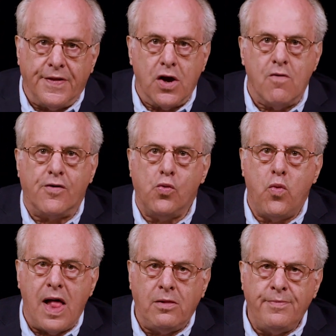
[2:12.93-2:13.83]
The
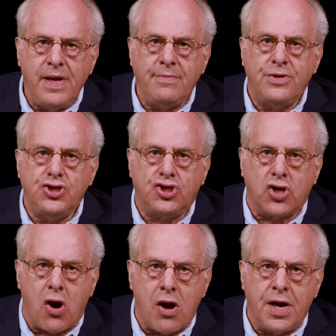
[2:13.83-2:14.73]
overwhelming
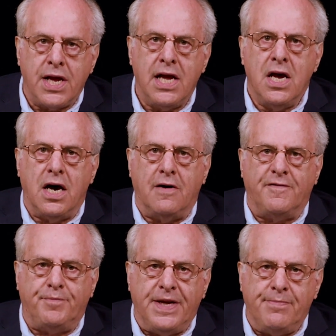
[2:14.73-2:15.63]
majority
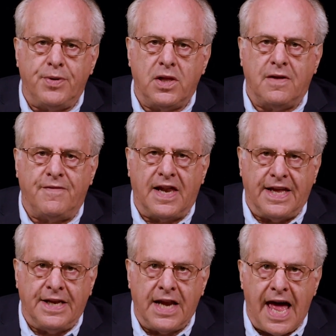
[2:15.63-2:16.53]
of people
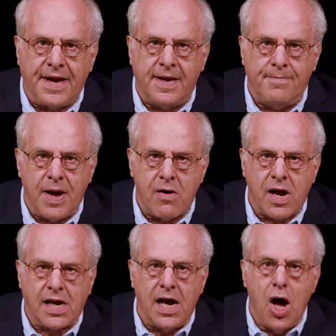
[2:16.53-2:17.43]
in Latin
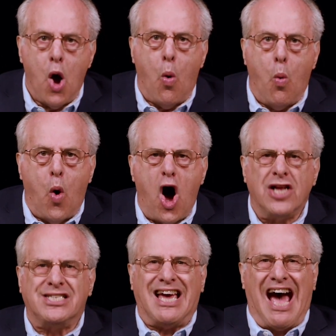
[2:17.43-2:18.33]
America
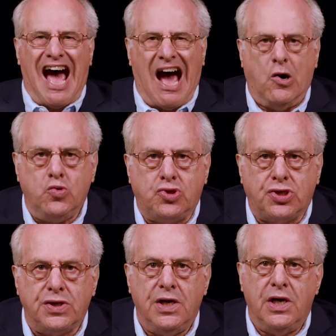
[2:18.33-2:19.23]
want
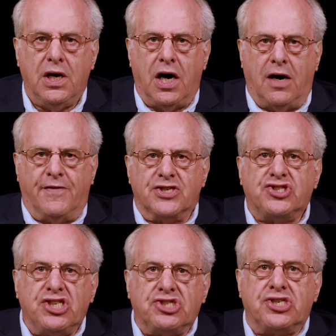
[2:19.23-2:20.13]
out of a
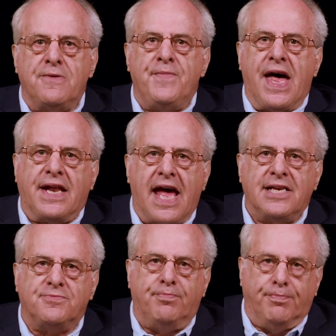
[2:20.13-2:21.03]
system that
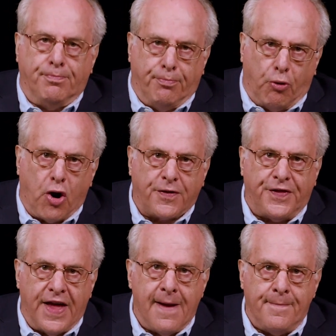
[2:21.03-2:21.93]
has brought
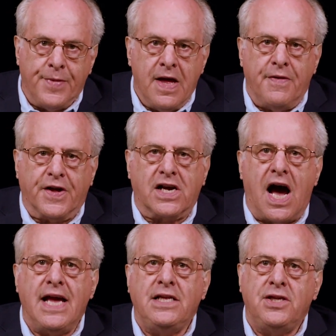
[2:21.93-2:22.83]
them the
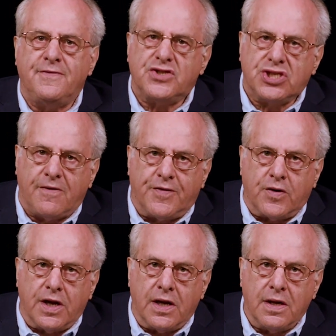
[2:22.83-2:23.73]
kind of
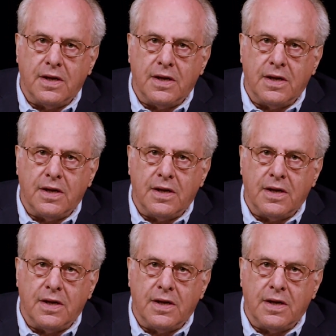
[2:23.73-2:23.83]
suffering,